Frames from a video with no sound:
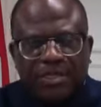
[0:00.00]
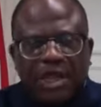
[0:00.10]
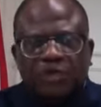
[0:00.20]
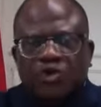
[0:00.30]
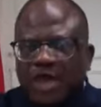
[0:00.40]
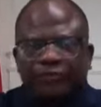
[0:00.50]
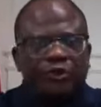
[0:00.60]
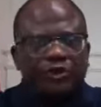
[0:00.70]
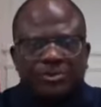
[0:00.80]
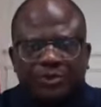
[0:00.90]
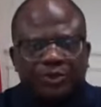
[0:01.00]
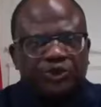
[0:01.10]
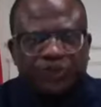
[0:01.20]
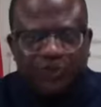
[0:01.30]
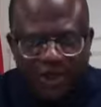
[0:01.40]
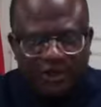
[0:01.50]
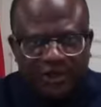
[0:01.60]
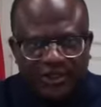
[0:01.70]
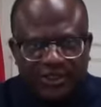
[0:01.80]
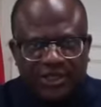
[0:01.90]
You have, for example, your
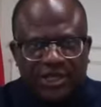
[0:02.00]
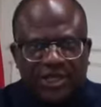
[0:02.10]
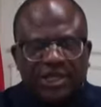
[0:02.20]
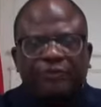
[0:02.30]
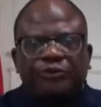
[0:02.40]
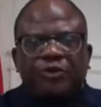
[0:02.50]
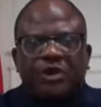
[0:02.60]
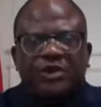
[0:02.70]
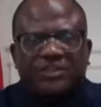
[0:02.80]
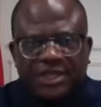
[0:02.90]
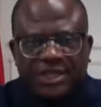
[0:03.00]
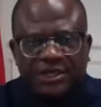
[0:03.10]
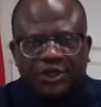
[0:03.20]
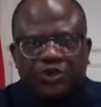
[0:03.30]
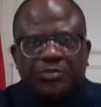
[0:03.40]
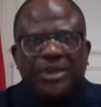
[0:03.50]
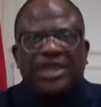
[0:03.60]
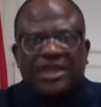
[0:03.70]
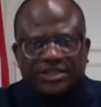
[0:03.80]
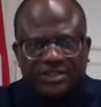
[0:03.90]
song. If you are a singer, you
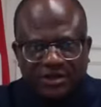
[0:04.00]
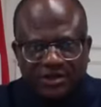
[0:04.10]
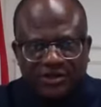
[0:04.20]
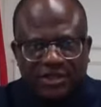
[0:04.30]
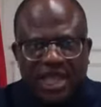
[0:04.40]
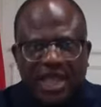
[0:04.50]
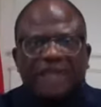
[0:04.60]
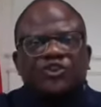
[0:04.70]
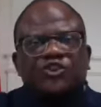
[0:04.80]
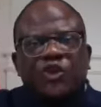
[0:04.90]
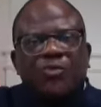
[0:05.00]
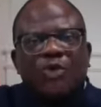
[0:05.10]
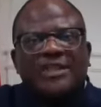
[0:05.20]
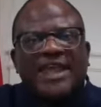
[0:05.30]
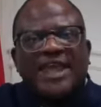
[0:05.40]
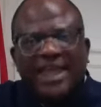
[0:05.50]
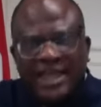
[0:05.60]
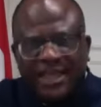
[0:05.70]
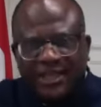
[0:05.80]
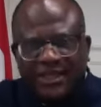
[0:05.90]
make a song, and someone
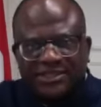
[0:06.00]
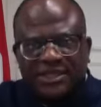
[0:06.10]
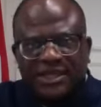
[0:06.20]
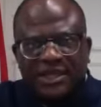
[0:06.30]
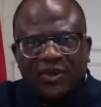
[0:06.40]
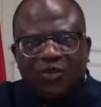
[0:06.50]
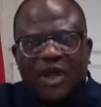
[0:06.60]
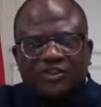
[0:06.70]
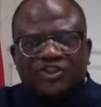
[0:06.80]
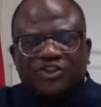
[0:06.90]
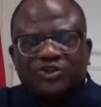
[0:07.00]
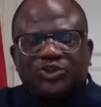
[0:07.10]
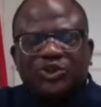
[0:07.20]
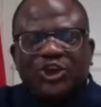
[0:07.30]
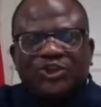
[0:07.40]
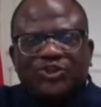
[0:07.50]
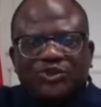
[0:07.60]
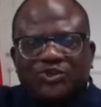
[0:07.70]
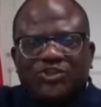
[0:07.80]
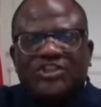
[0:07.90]
else wants to
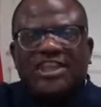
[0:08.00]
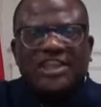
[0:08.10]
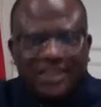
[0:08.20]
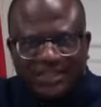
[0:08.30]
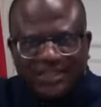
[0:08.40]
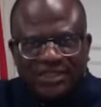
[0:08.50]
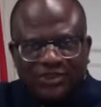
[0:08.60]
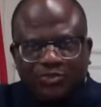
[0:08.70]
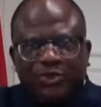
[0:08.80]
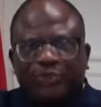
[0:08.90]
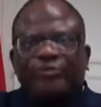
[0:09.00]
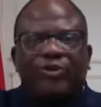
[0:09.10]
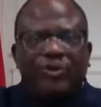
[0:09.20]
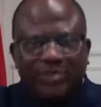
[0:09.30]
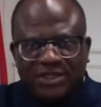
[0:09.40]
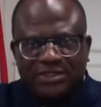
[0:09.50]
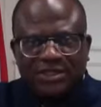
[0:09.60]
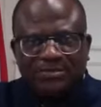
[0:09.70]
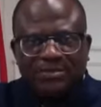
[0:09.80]
sing it, to perform it.